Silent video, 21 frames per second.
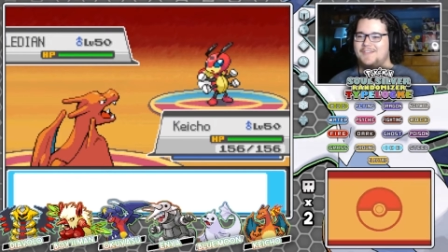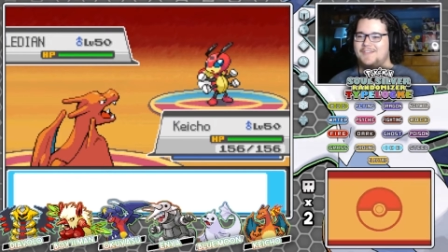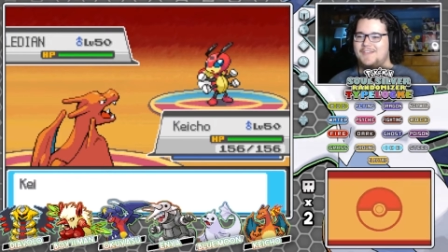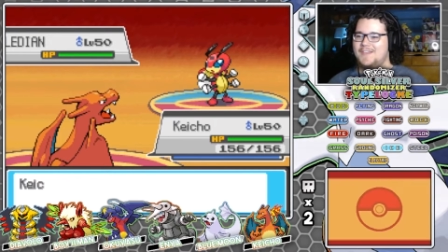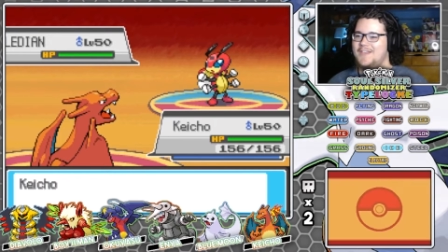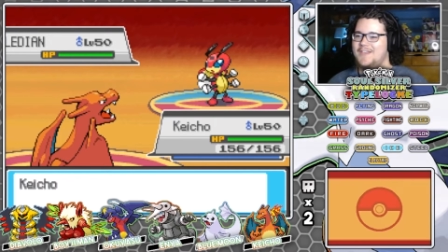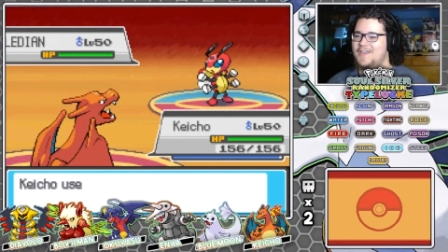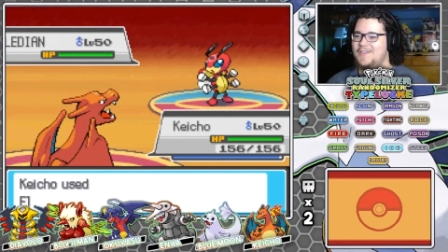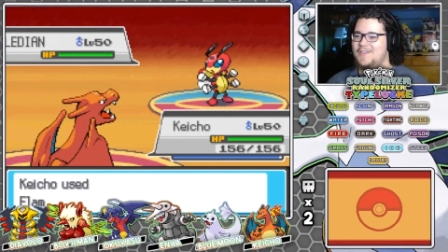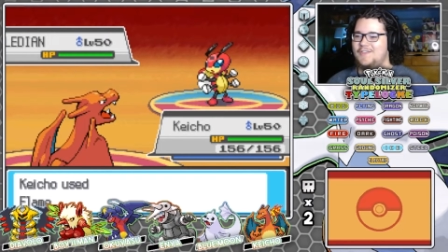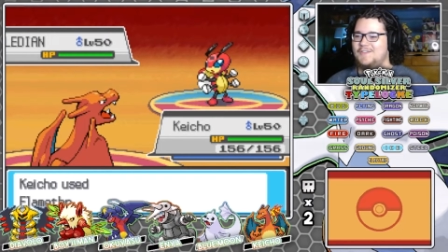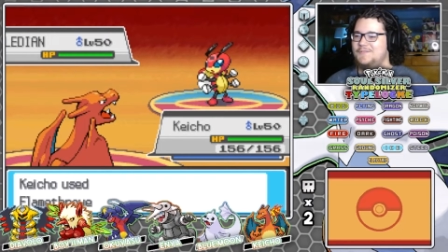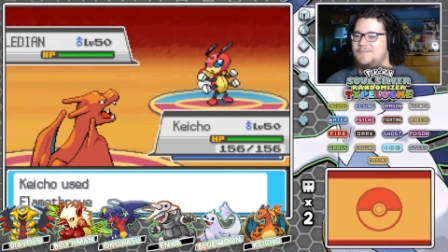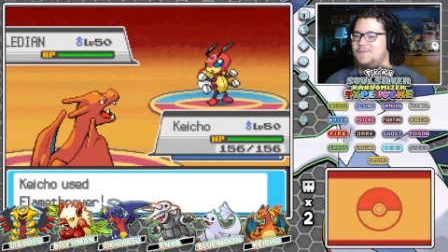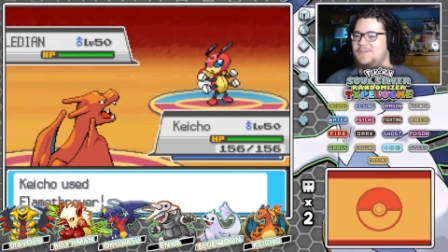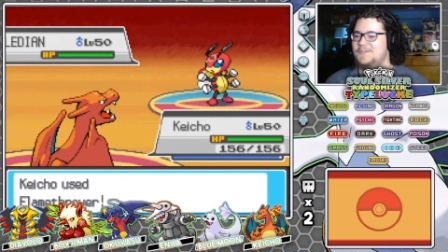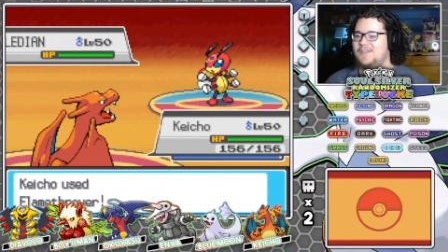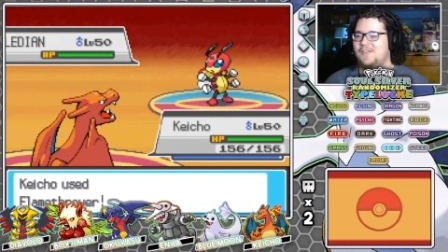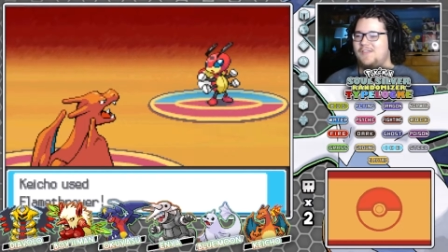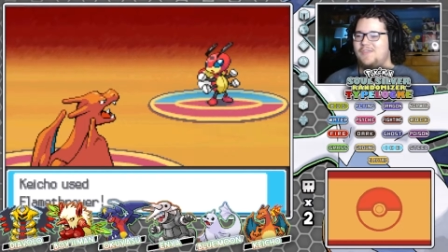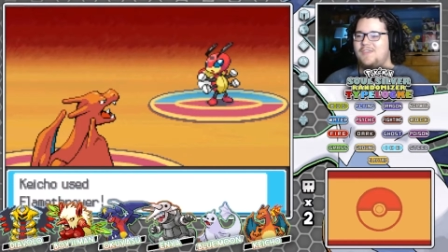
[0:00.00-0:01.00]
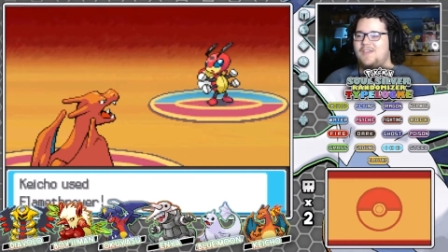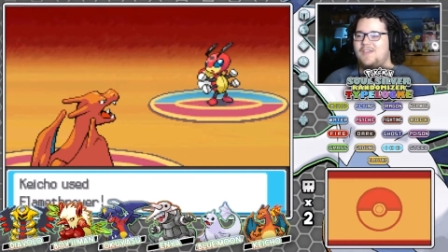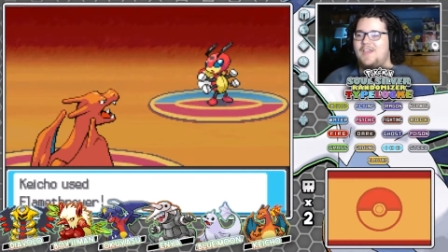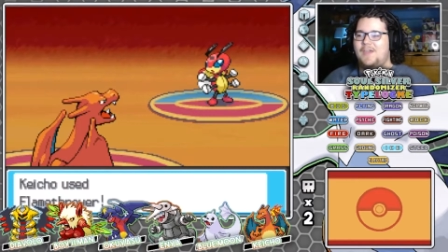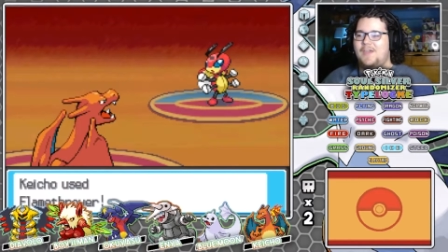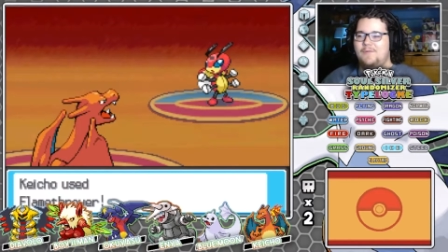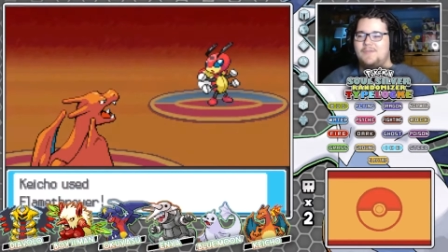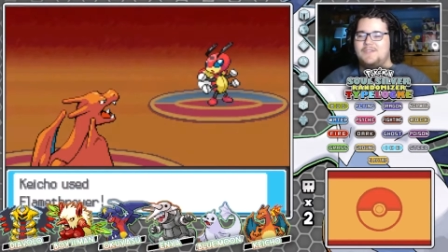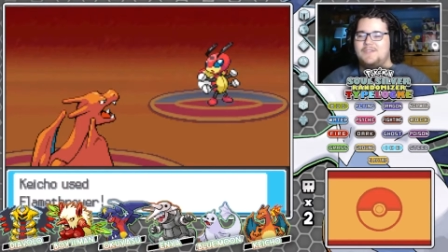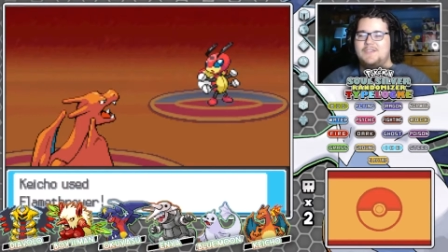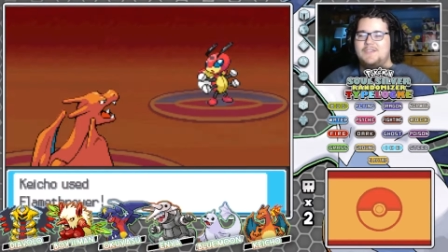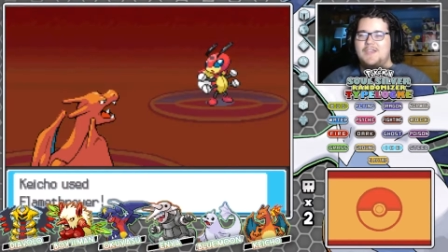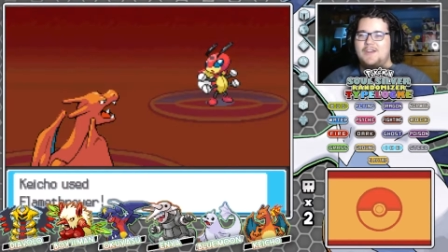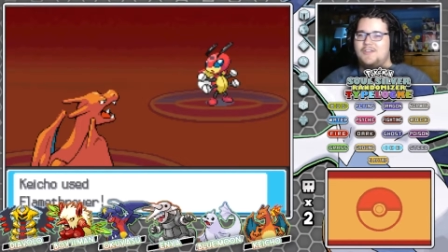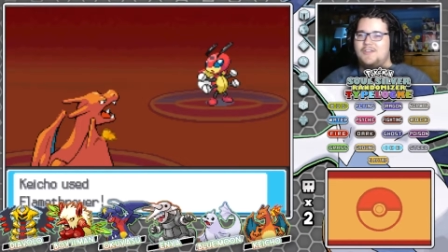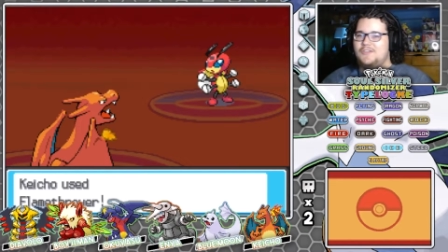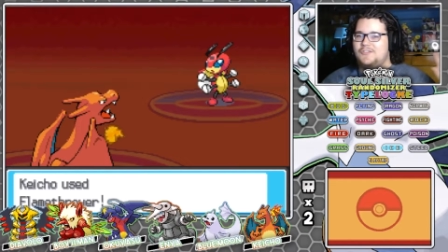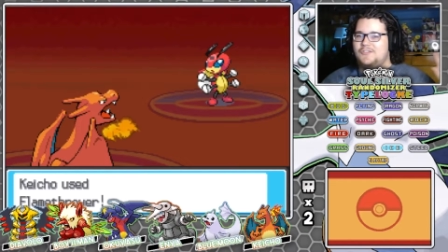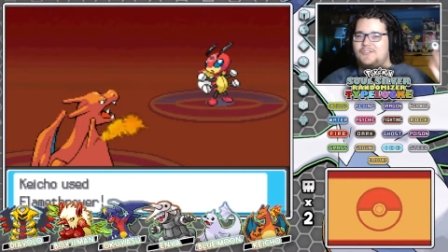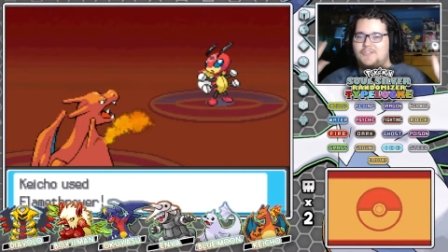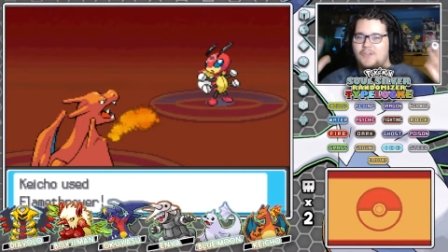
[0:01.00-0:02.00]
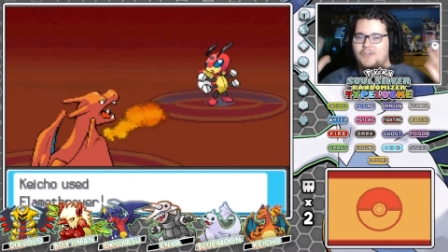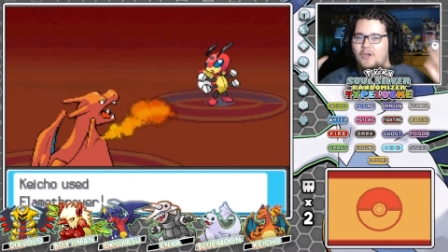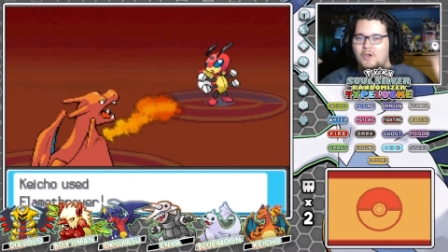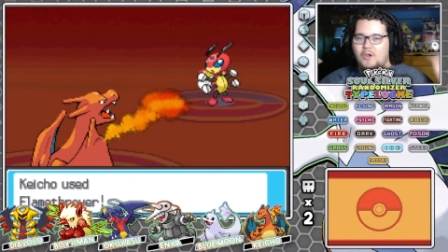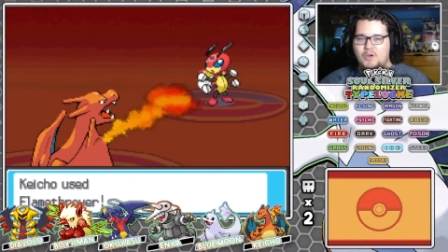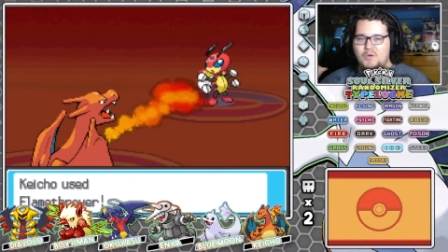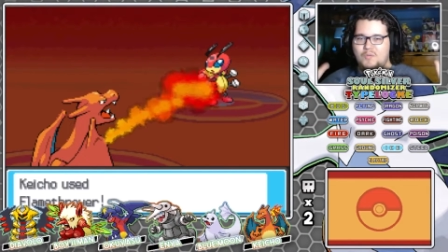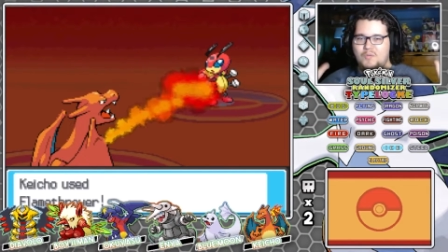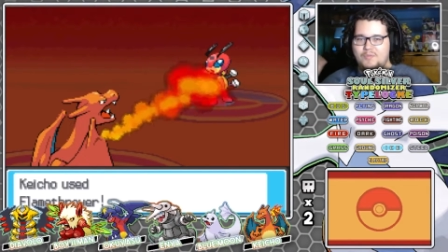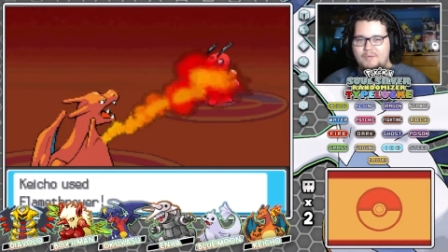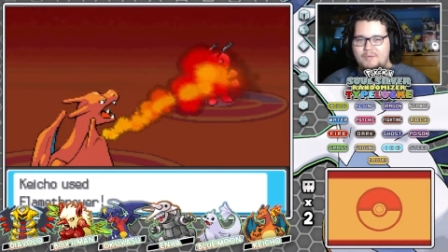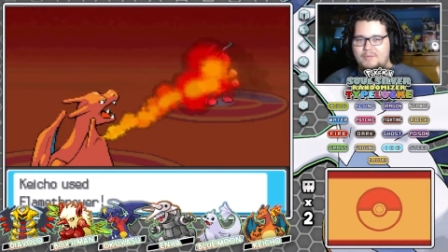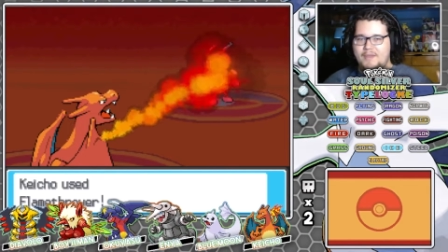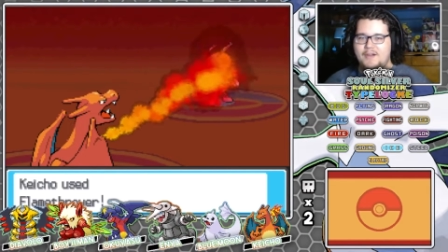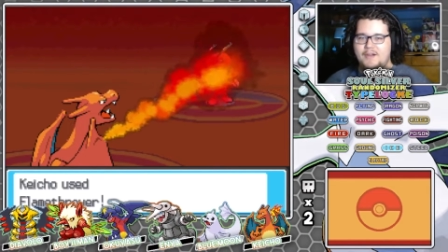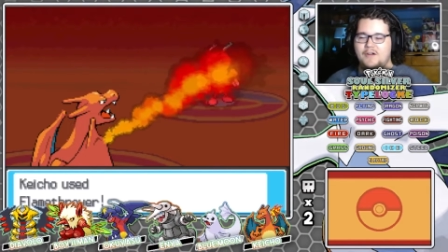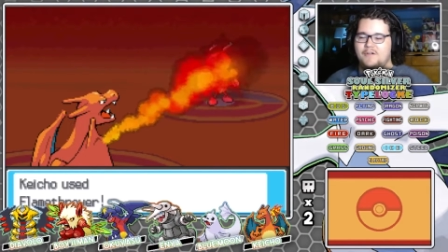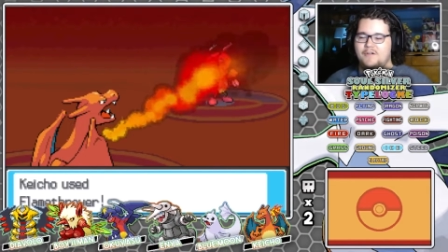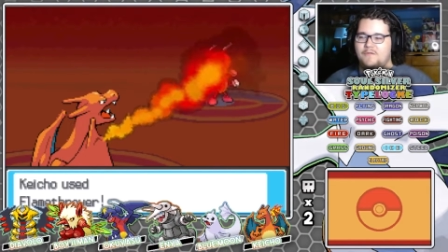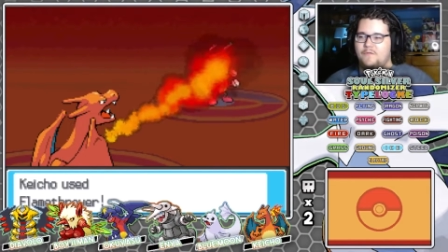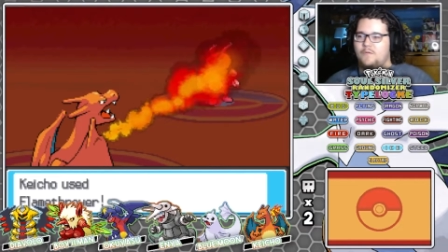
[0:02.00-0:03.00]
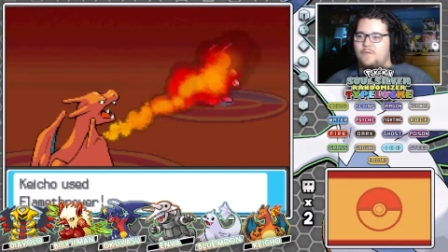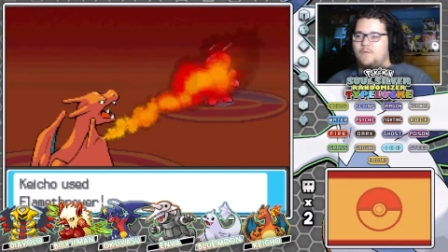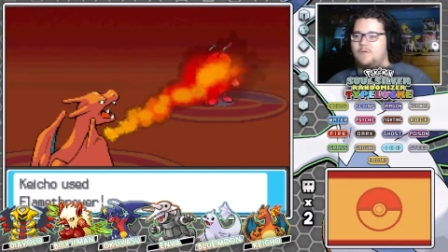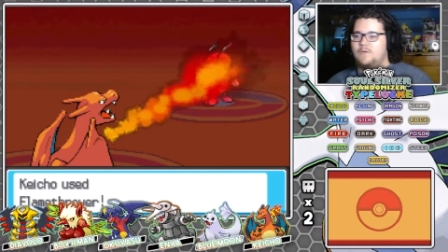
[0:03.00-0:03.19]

This was the thing I was getting so prepared for.